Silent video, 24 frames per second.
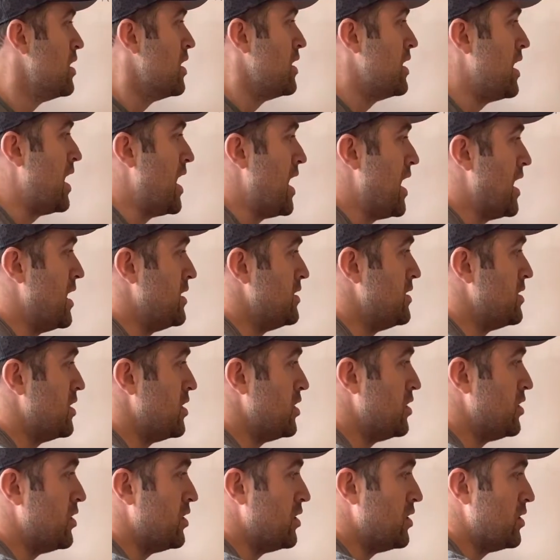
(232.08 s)
And
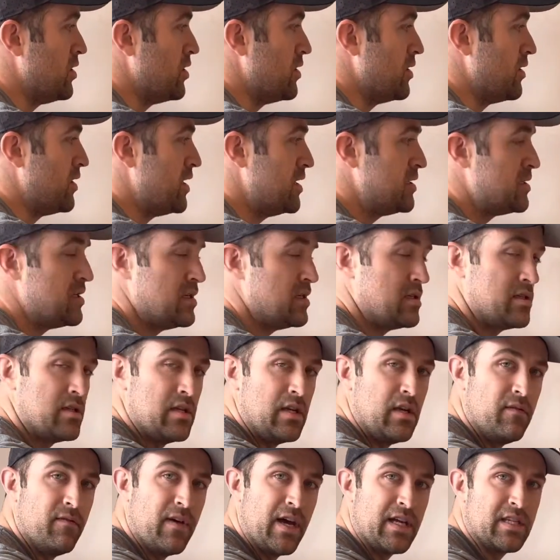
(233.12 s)
this is the
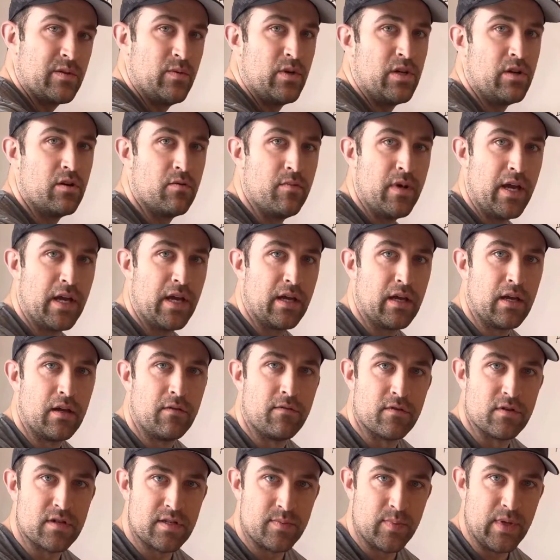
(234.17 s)
investment you're making
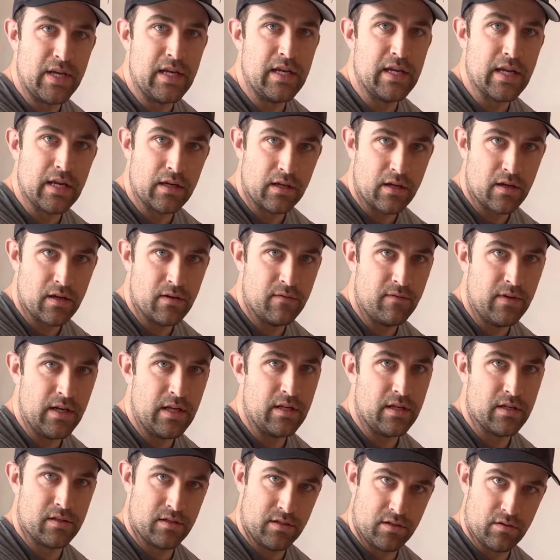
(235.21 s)
for speed and
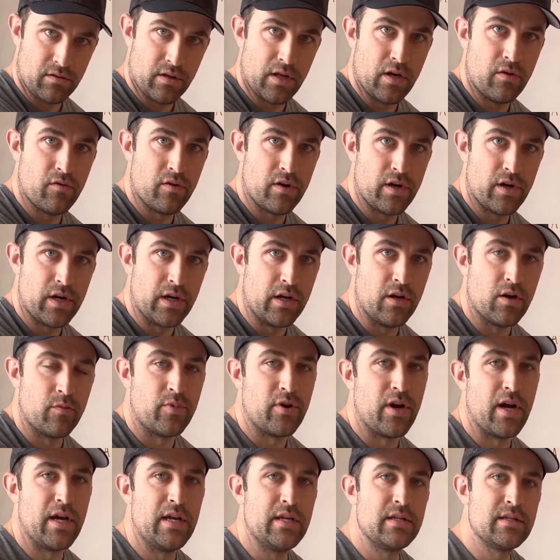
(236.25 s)
convenience. You're lowering your
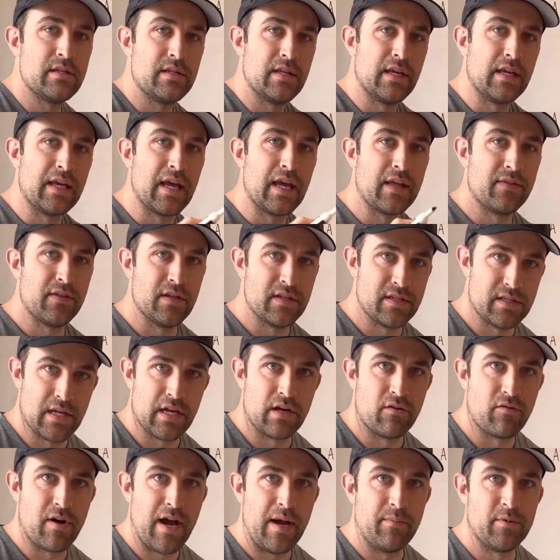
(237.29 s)
price to get this thing
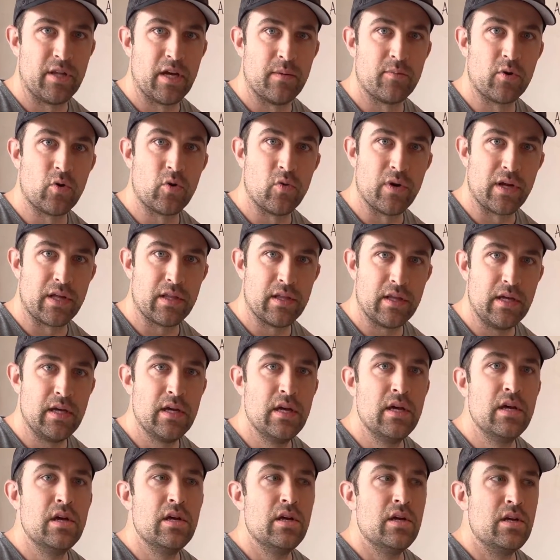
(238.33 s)
wrapped up quickly.
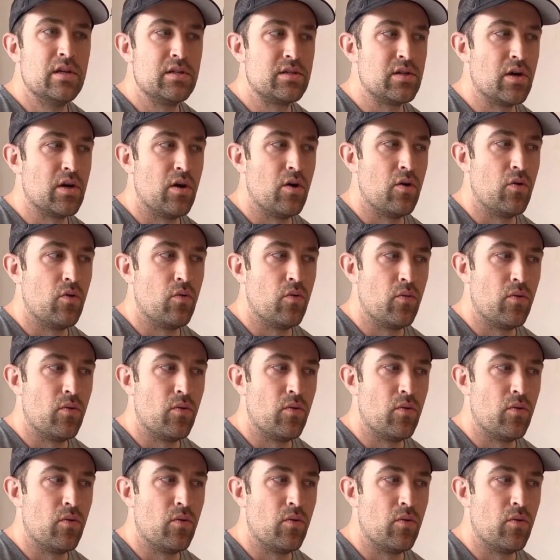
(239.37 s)
So